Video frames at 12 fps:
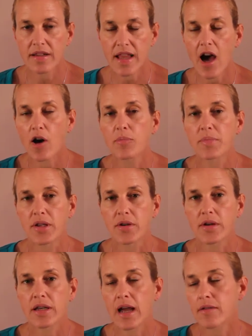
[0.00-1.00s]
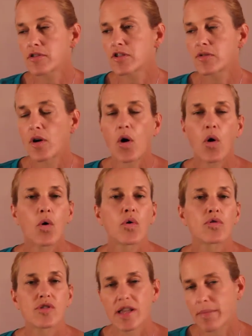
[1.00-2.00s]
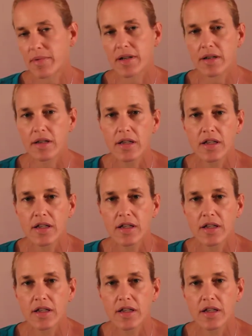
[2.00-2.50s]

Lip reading: help you. And I will do a whole separate